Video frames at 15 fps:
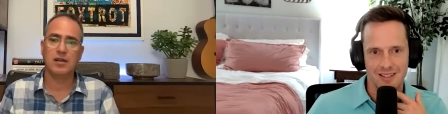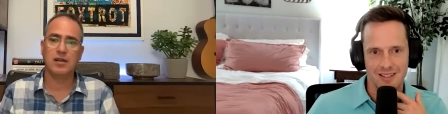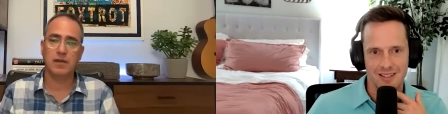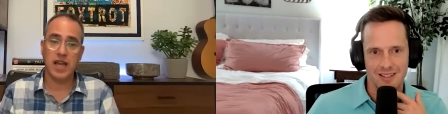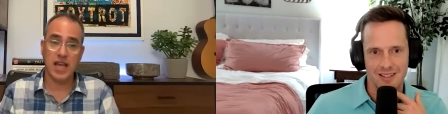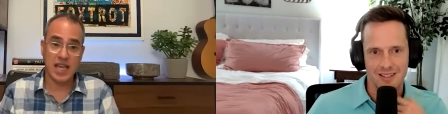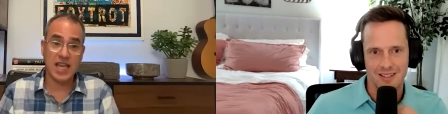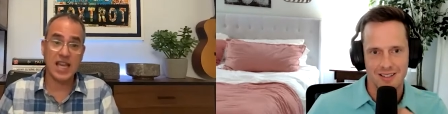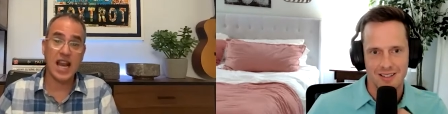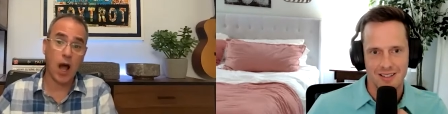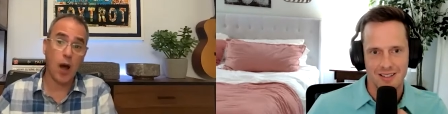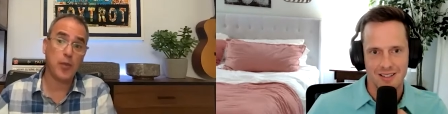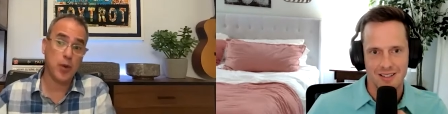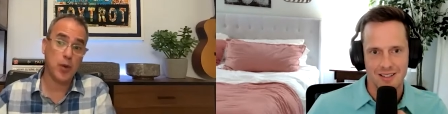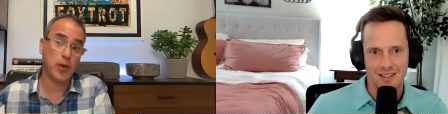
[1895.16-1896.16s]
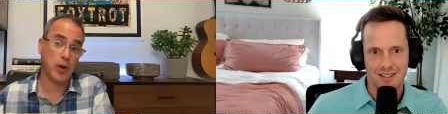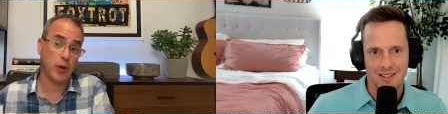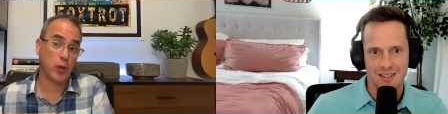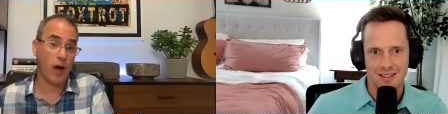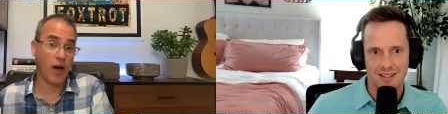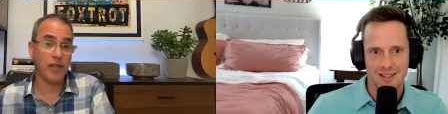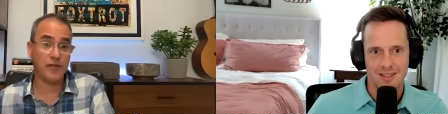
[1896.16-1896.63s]
Speaker 1: it can help you
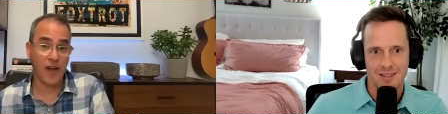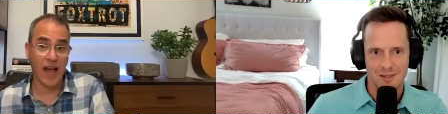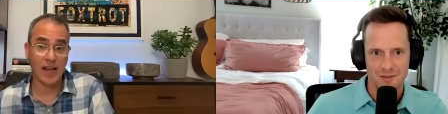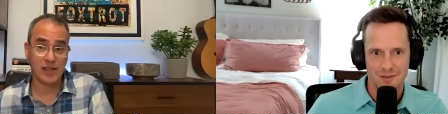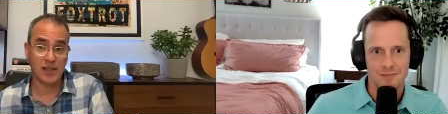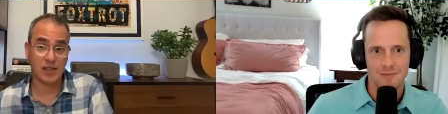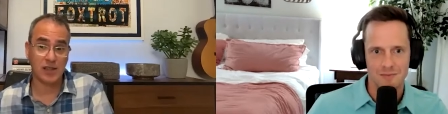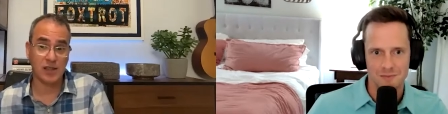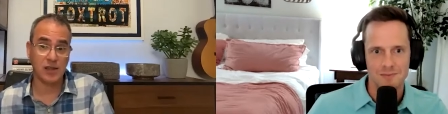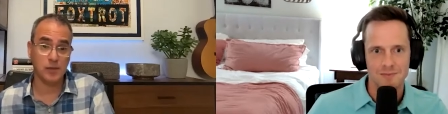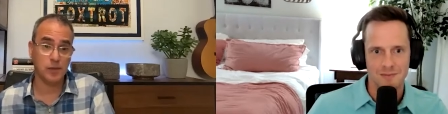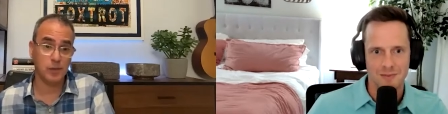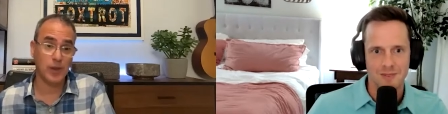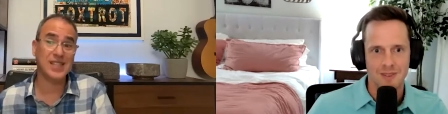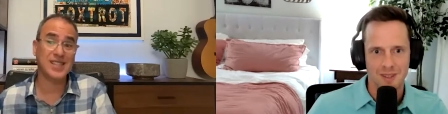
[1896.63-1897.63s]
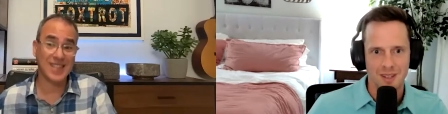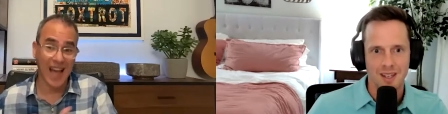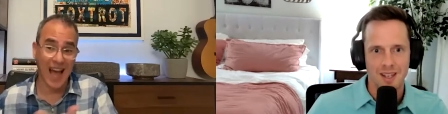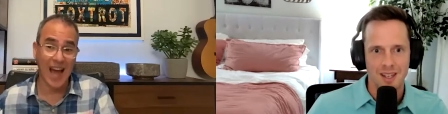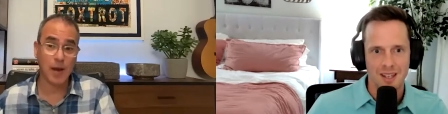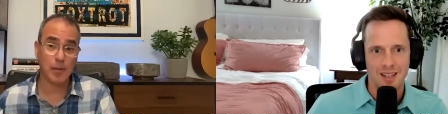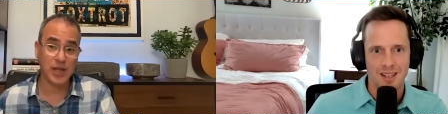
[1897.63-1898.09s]
build wealth faster, but it's
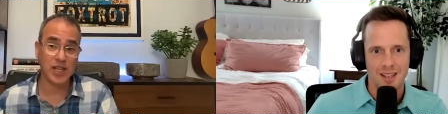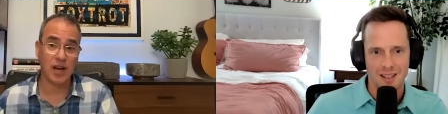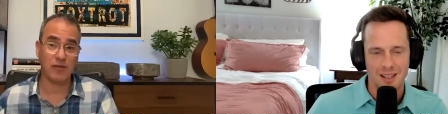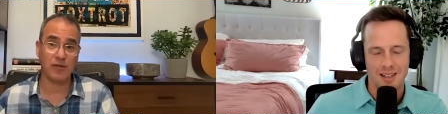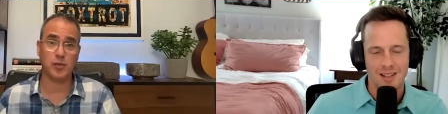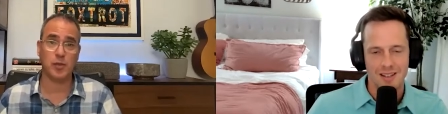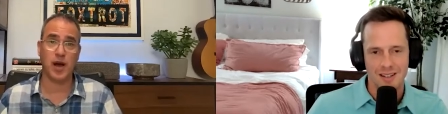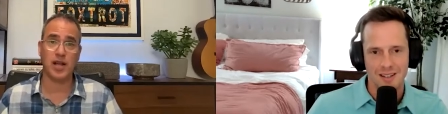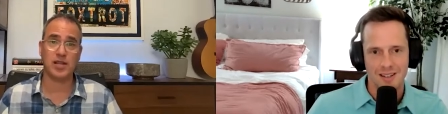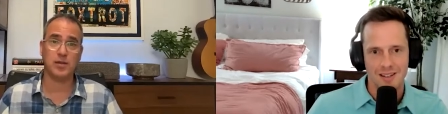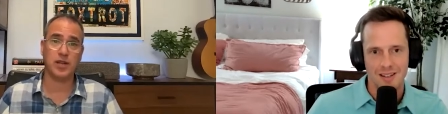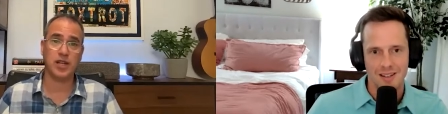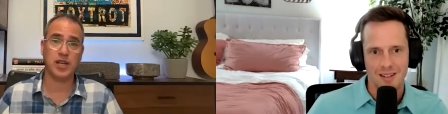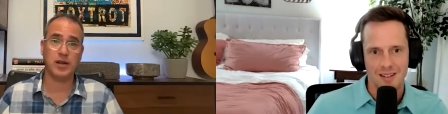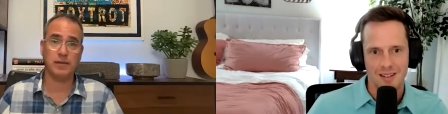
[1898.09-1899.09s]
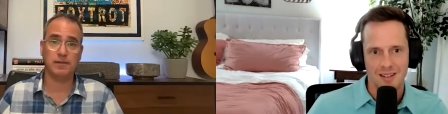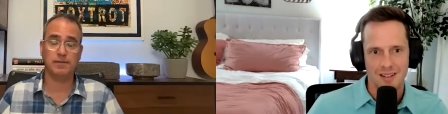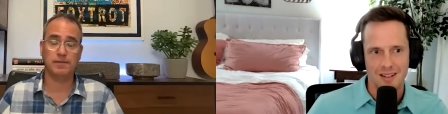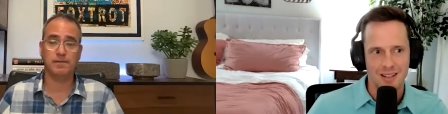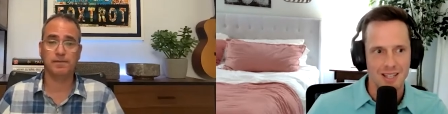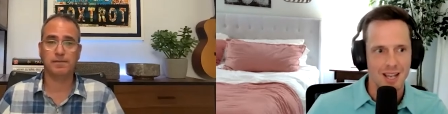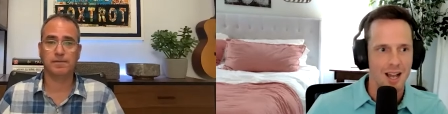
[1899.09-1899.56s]
got to be done responsibly.
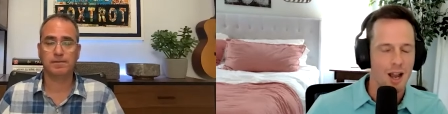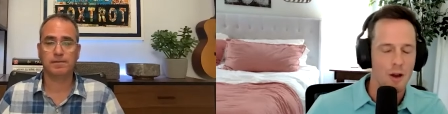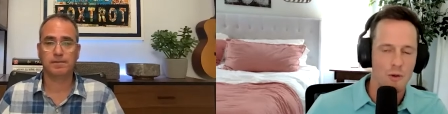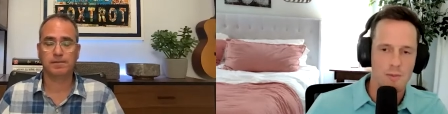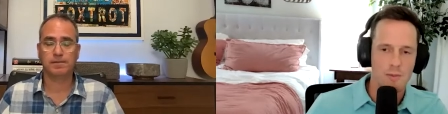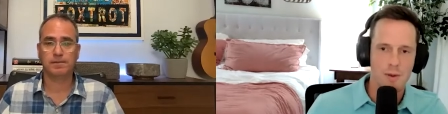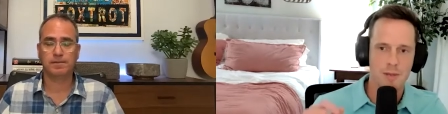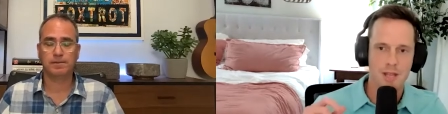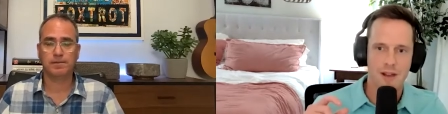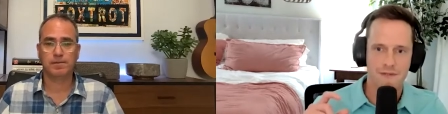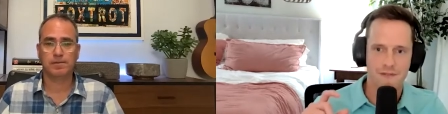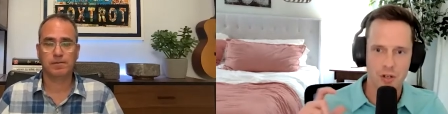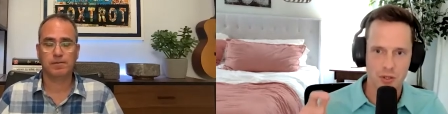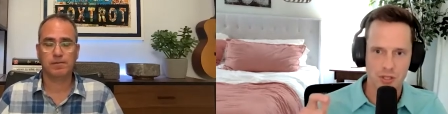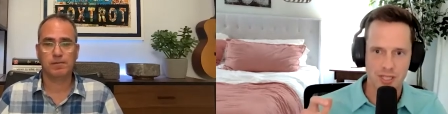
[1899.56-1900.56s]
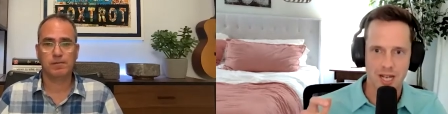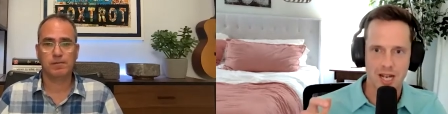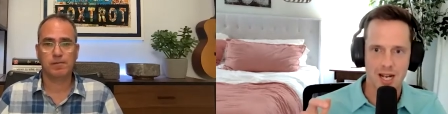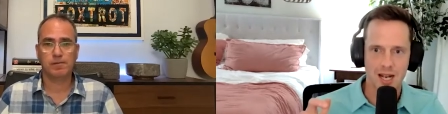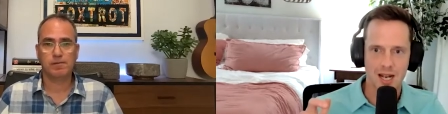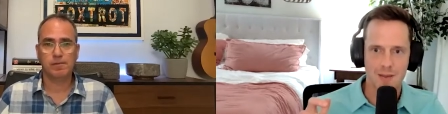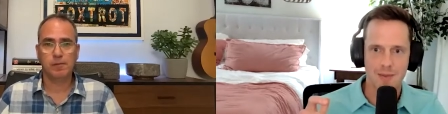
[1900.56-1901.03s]
Speaker 2: Yeah, I remember that first
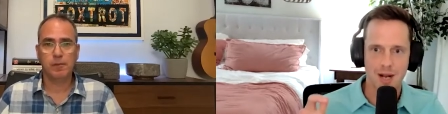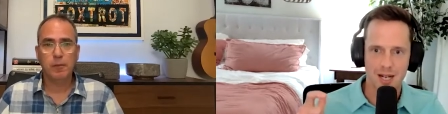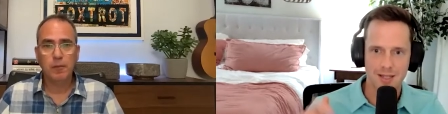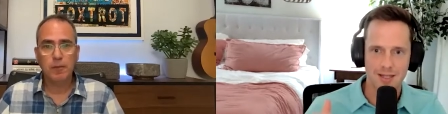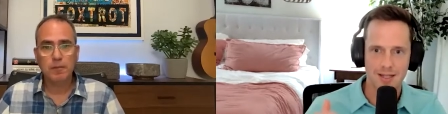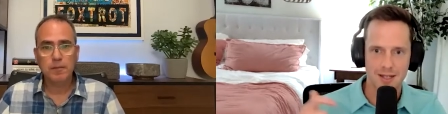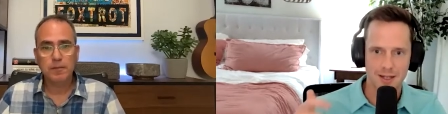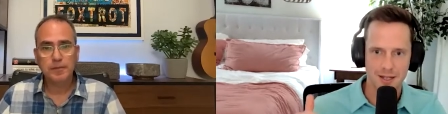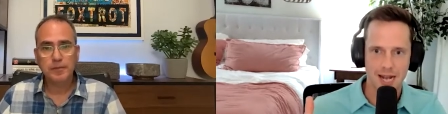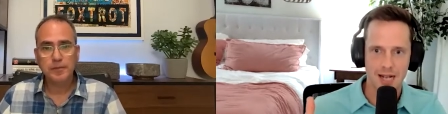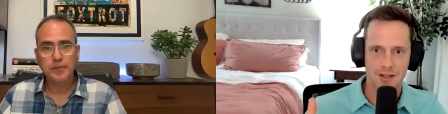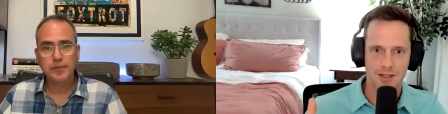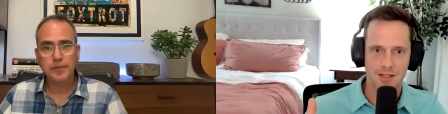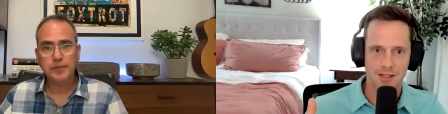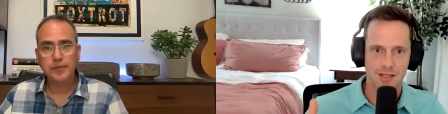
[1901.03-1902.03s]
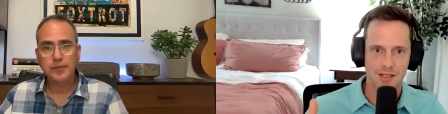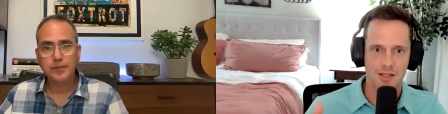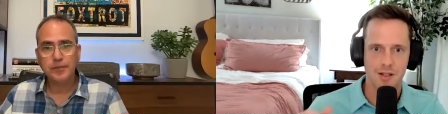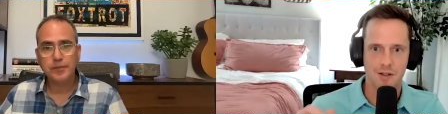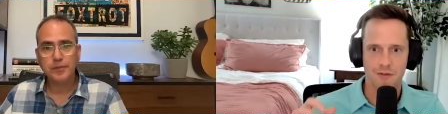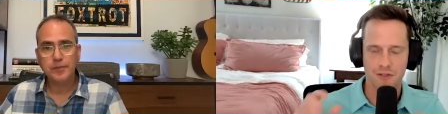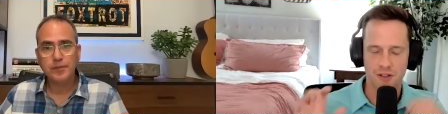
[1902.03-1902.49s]
time I did an
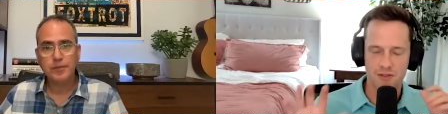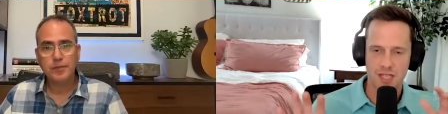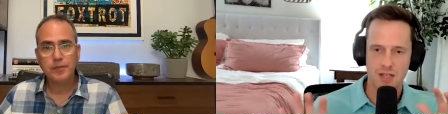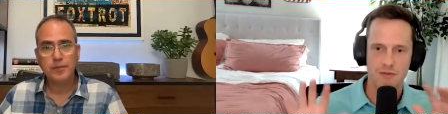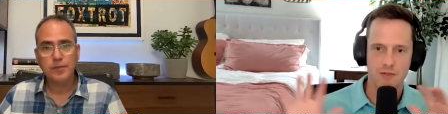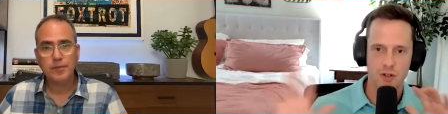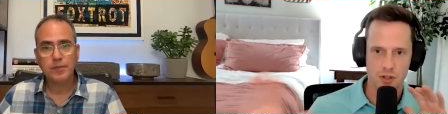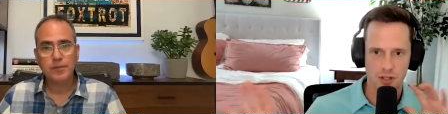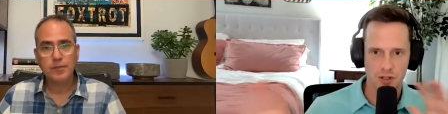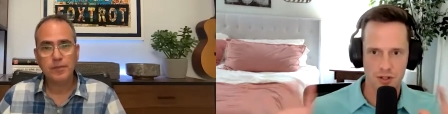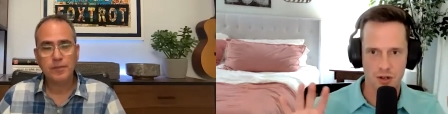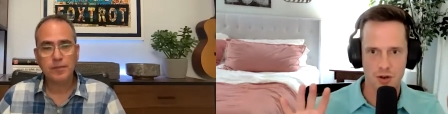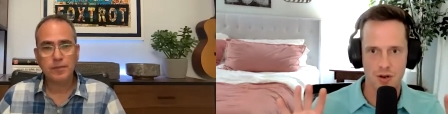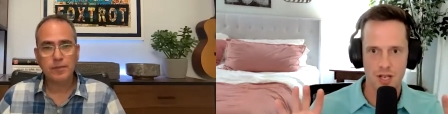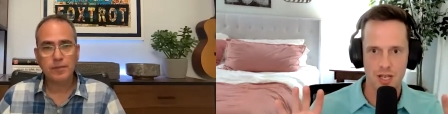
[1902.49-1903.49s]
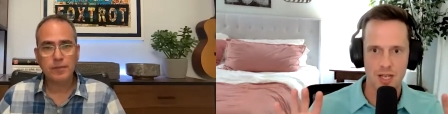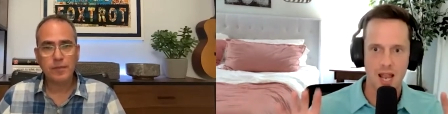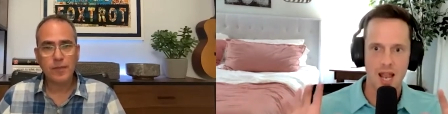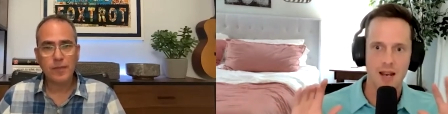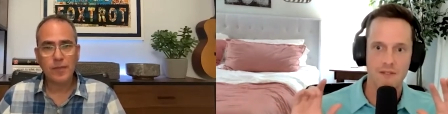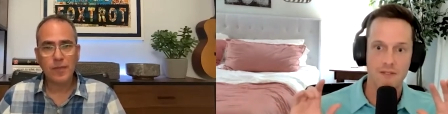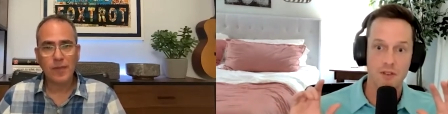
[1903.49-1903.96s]
analysis of 15 versus
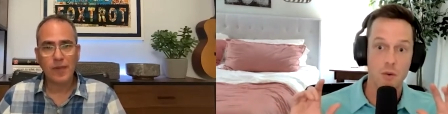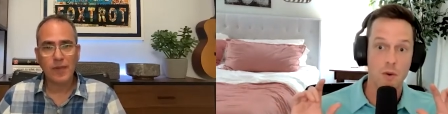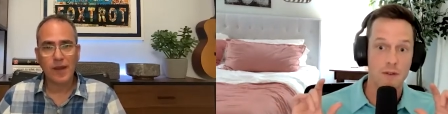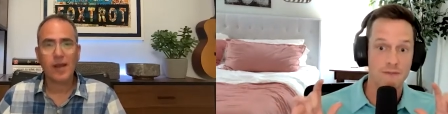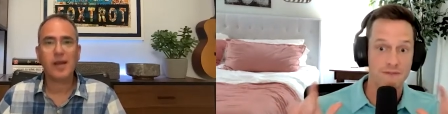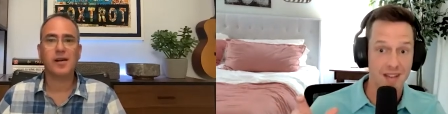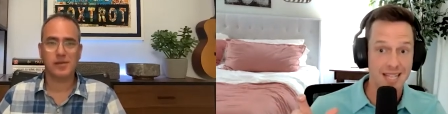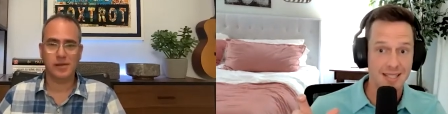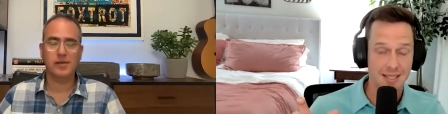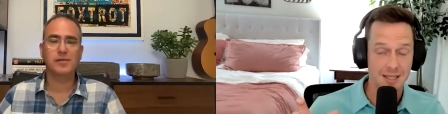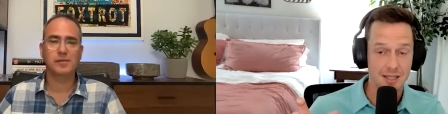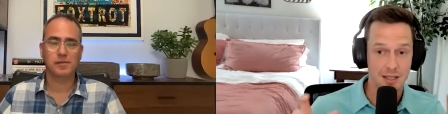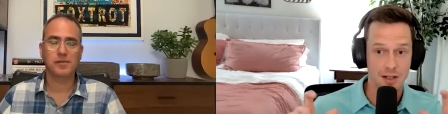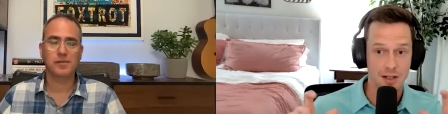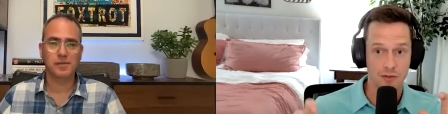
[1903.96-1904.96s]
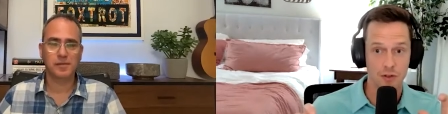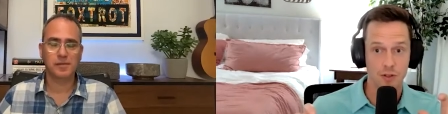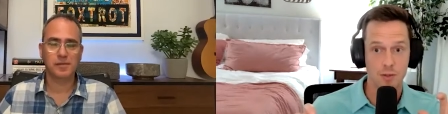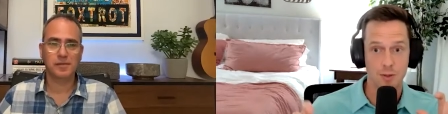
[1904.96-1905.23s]
30. And if you invest the difference